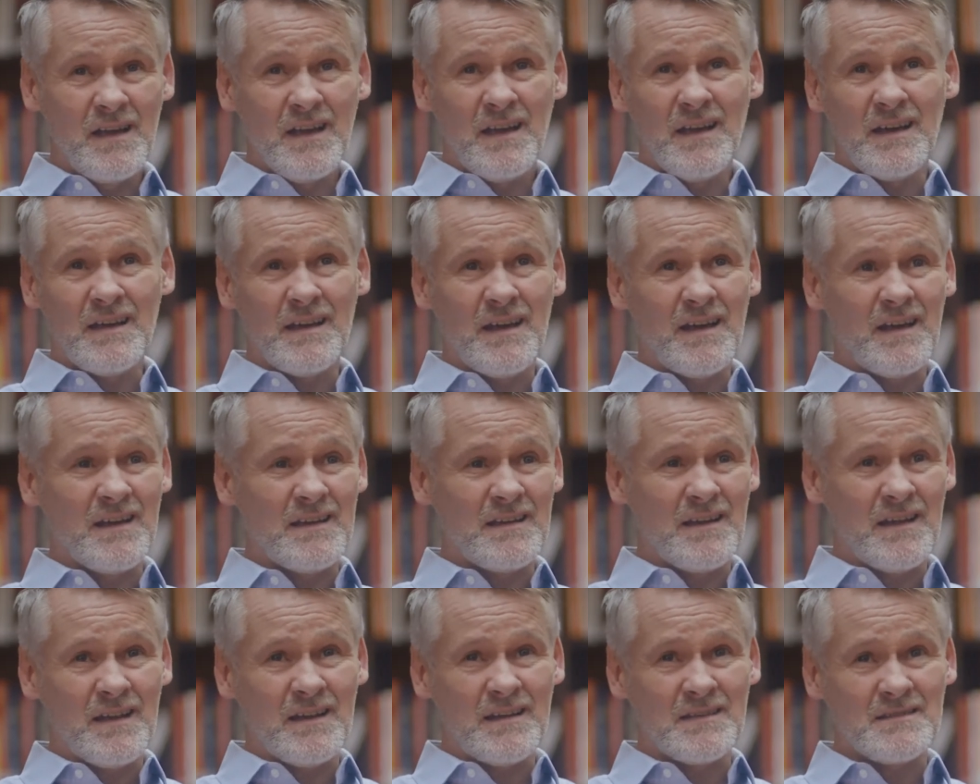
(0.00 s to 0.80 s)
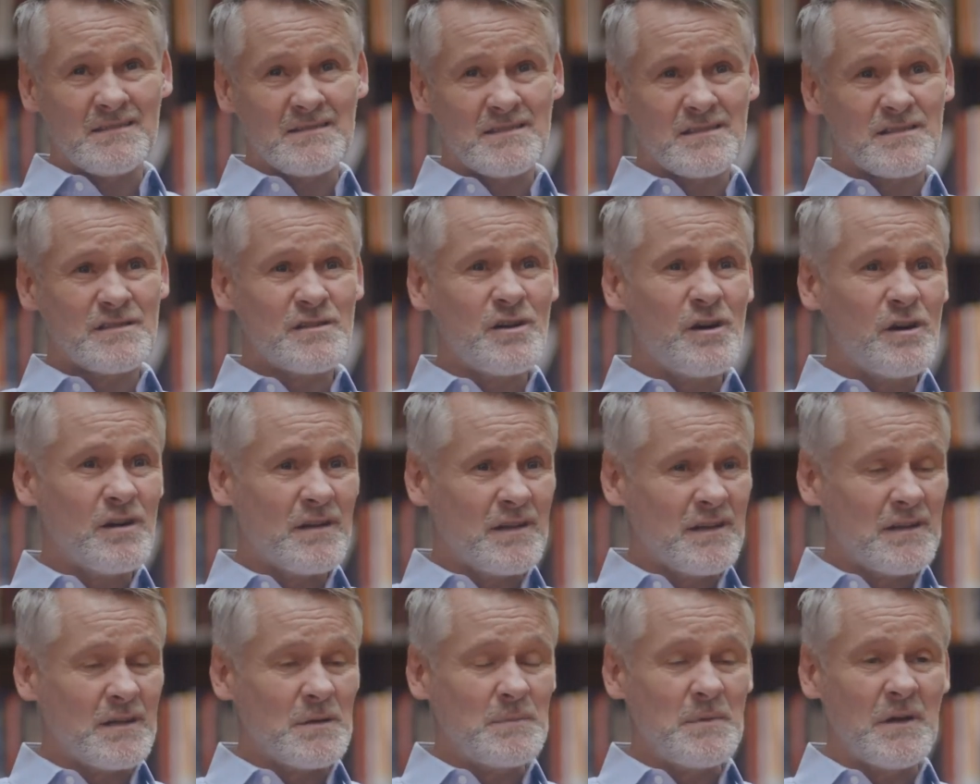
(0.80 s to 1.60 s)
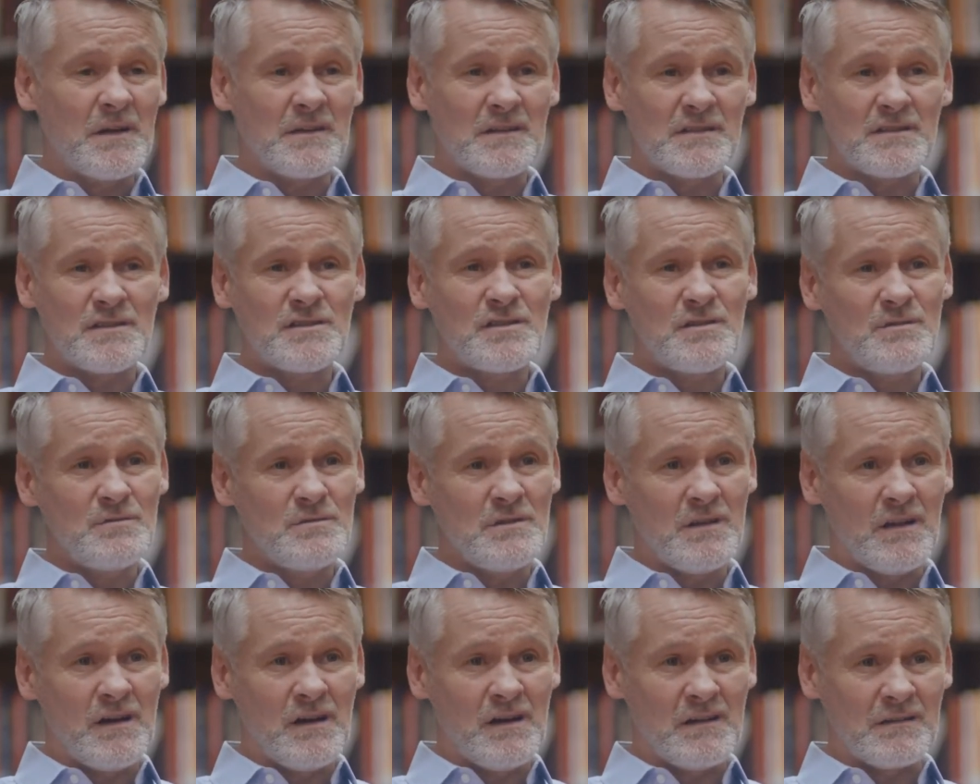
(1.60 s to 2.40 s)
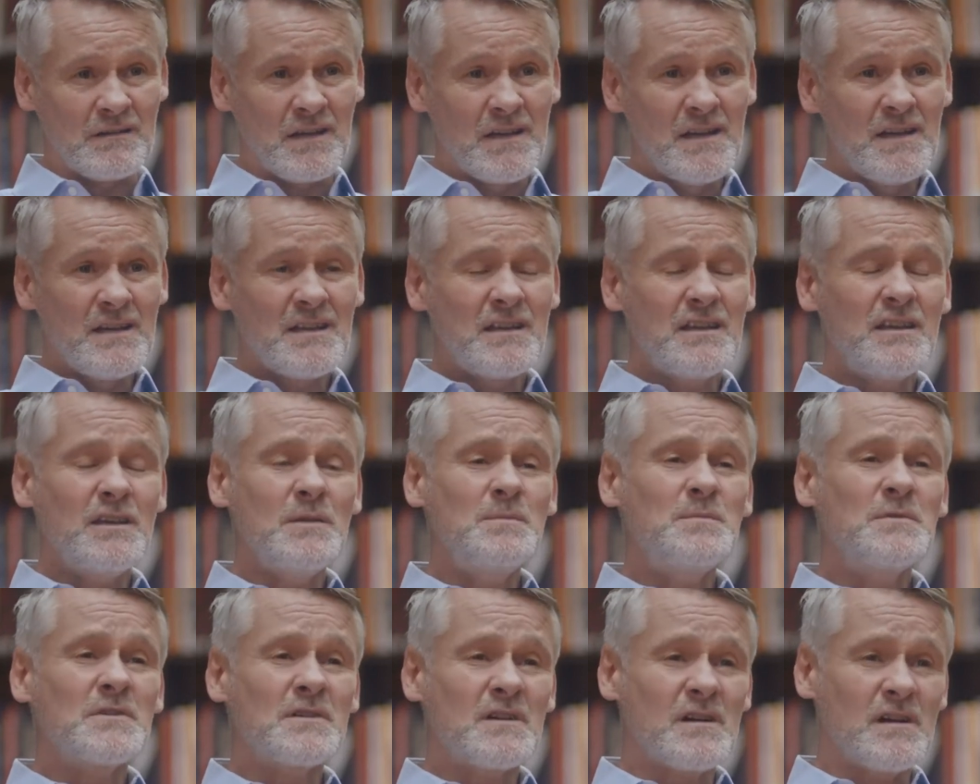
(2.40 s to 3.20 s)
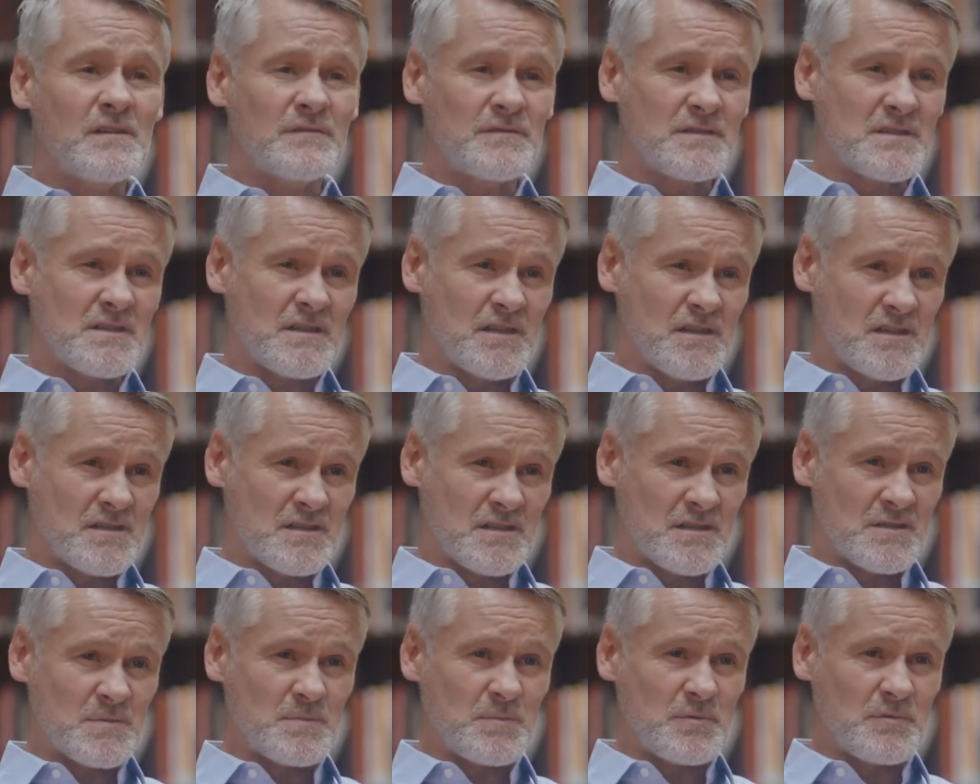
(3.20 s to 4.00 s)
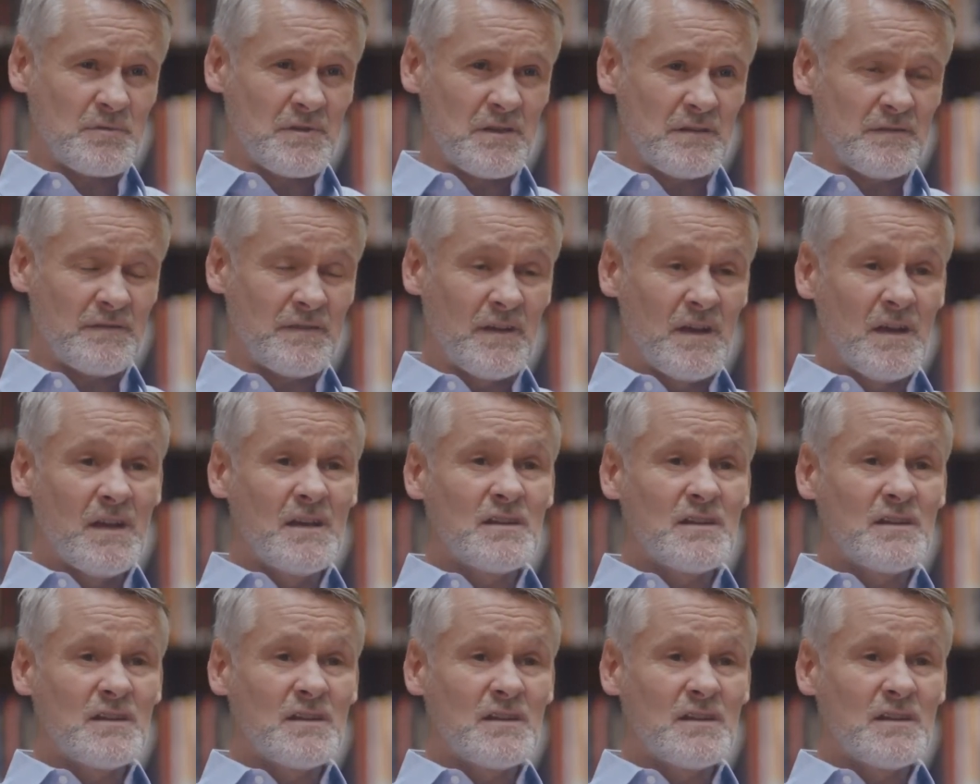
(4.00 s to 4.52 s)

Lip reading: and talking about it too long. Keep your conversations brief.